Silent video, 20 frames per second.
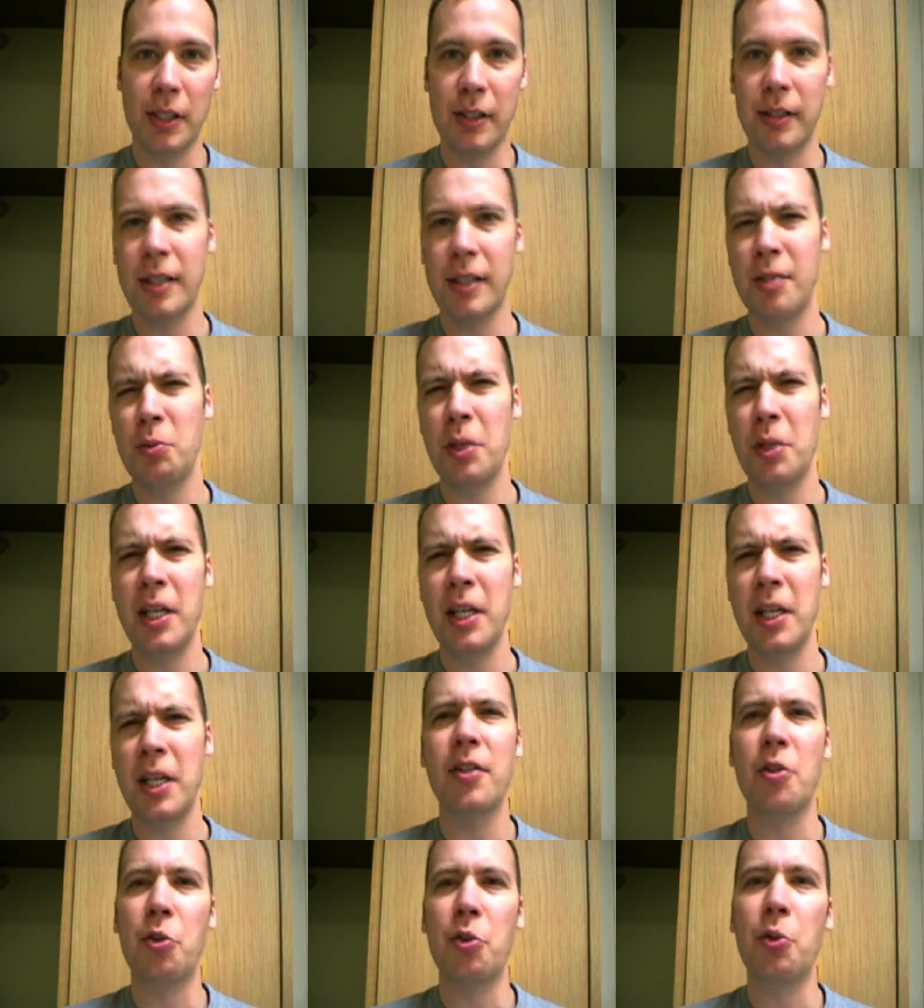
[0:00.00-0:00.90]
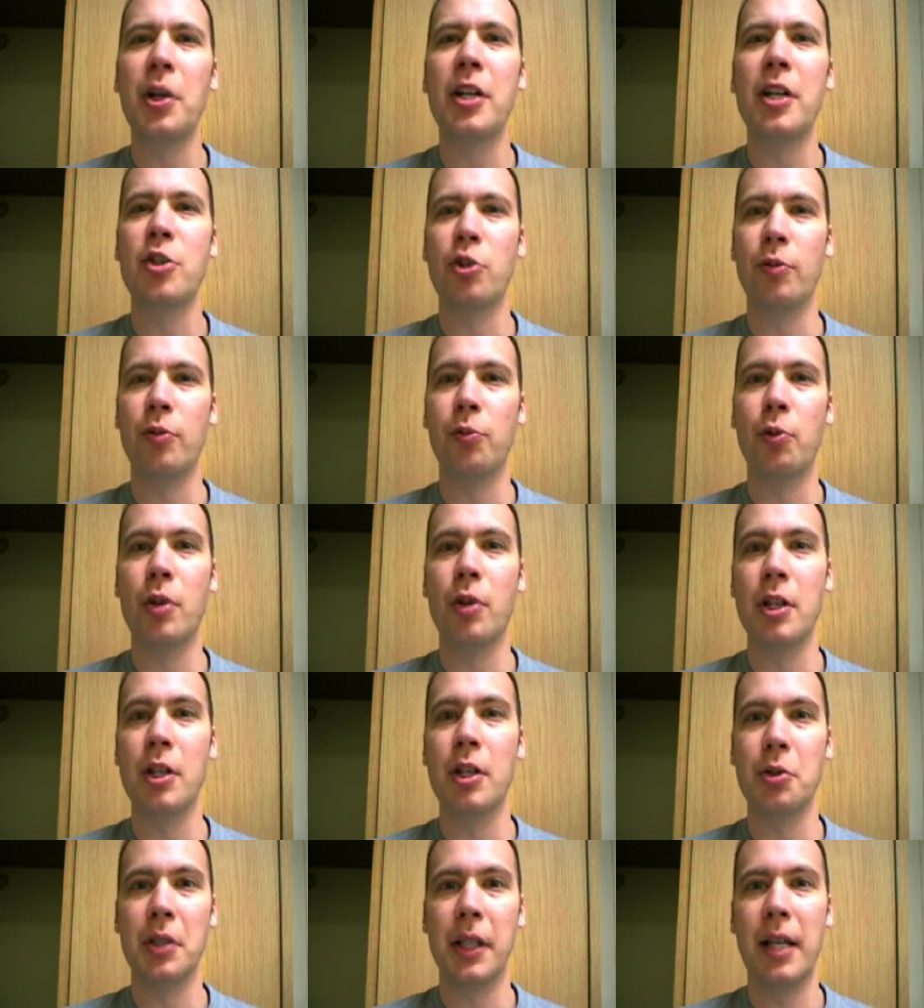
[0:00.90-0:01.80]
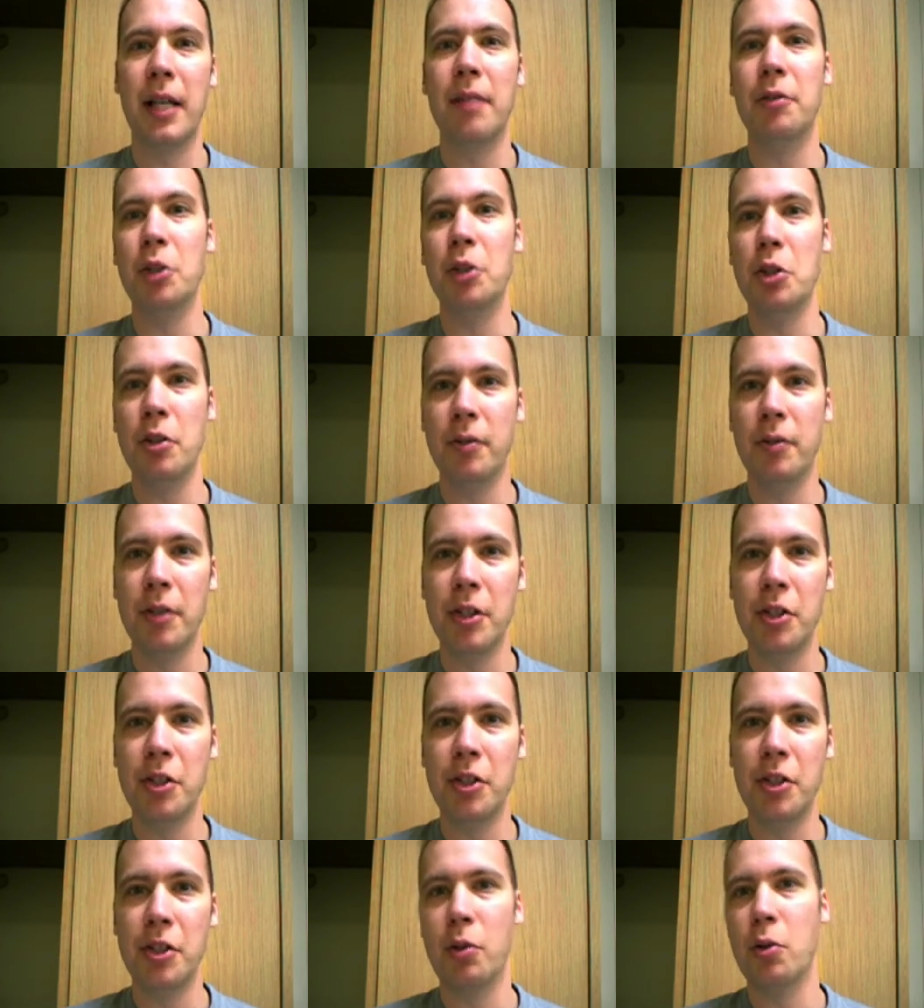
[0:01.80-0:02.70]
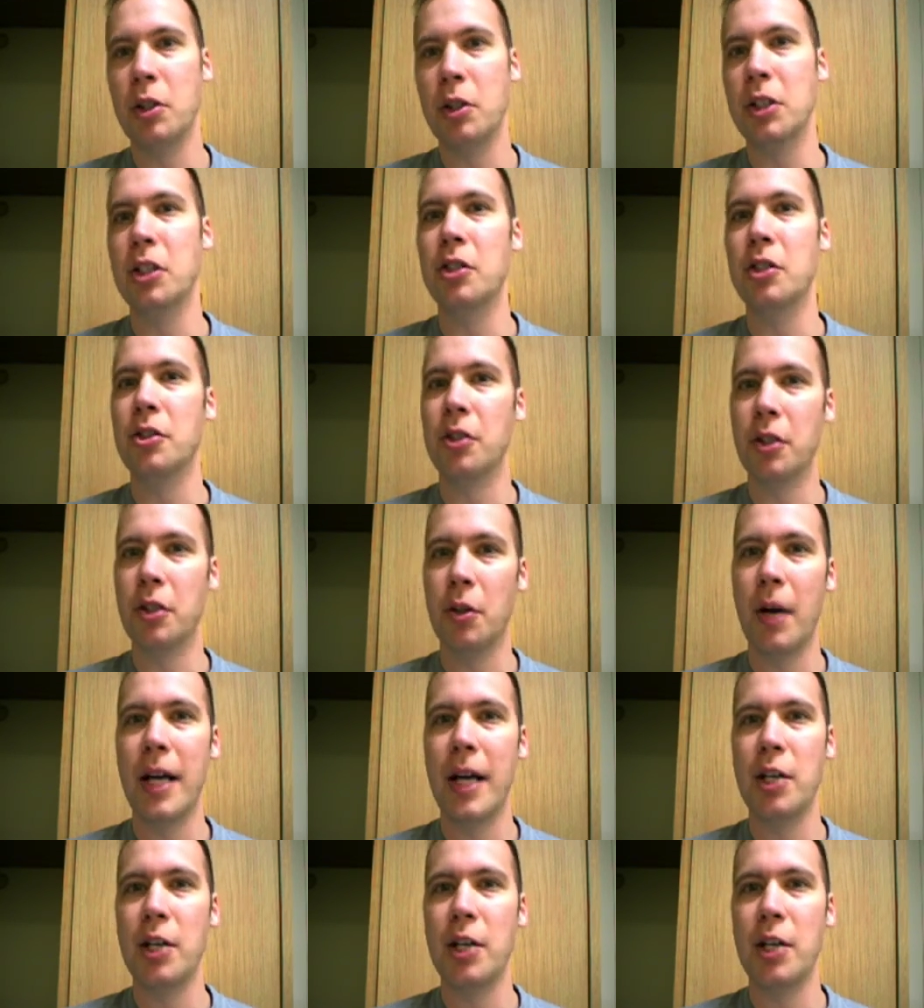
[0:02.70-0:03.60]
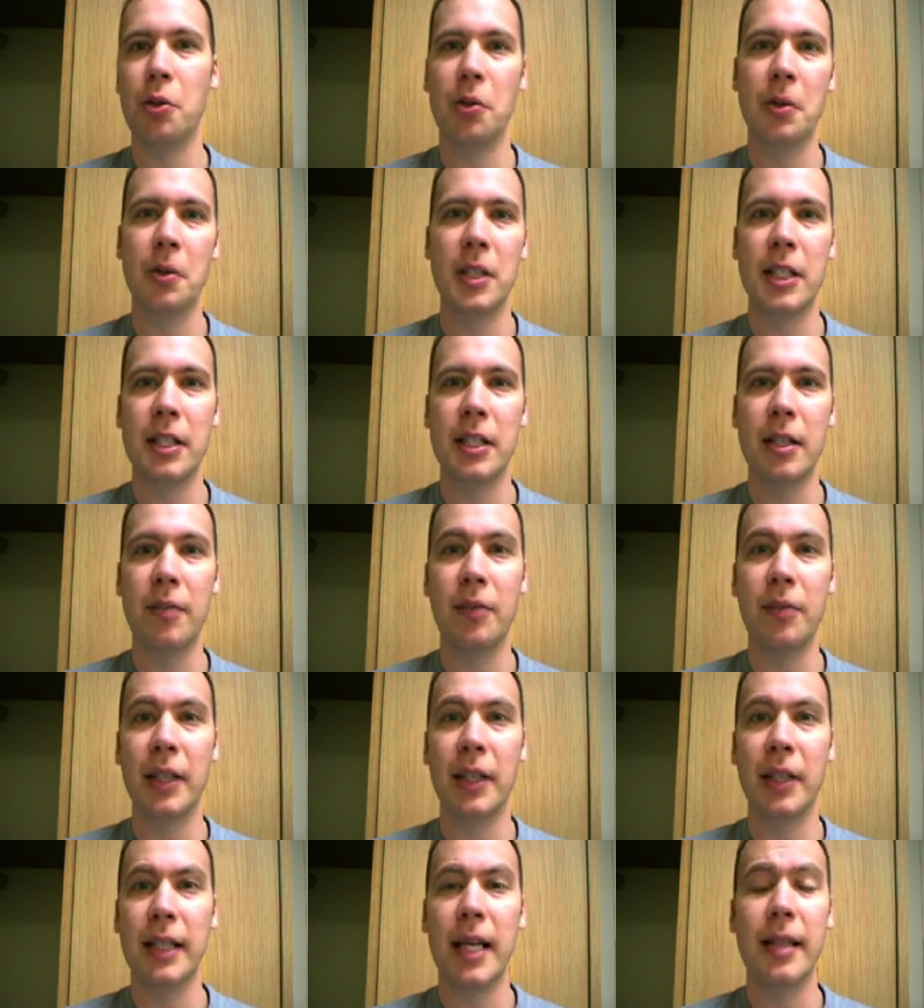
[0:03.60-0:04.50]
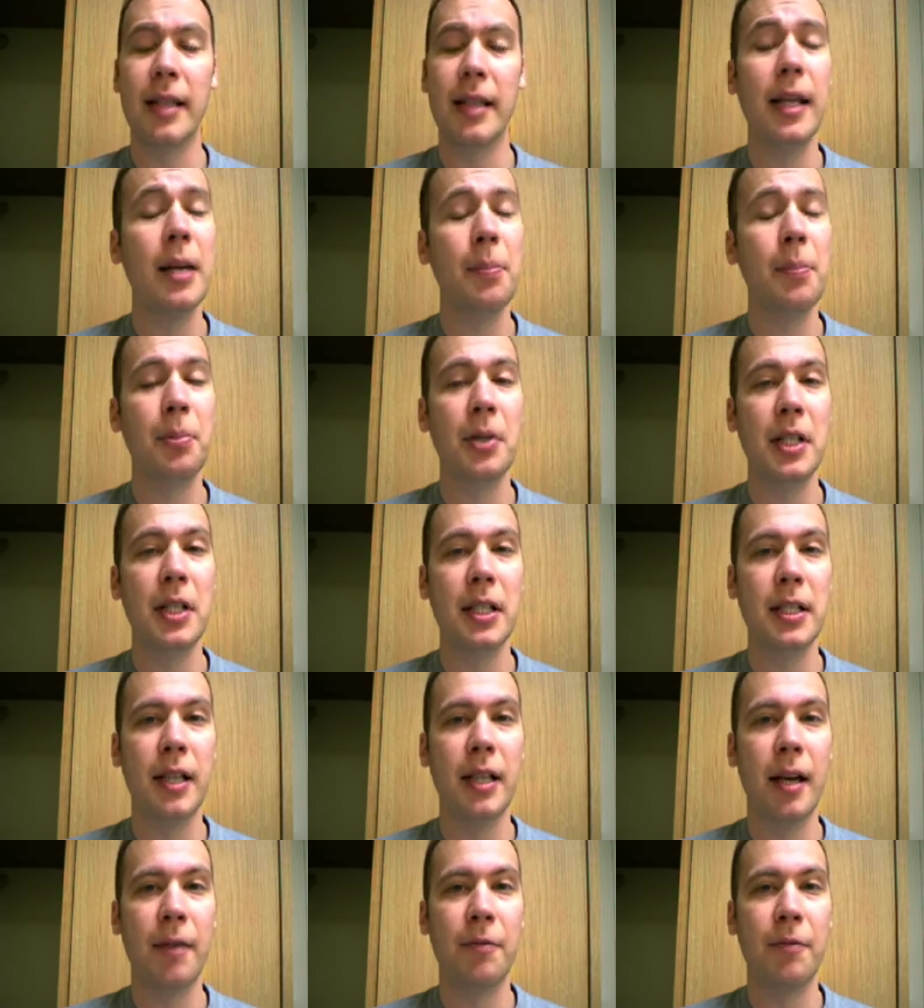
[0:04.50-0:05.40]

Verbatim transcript: Cuz when you get in the 300 400 level university courses or graduate degree stuff like that, they get pretty tough.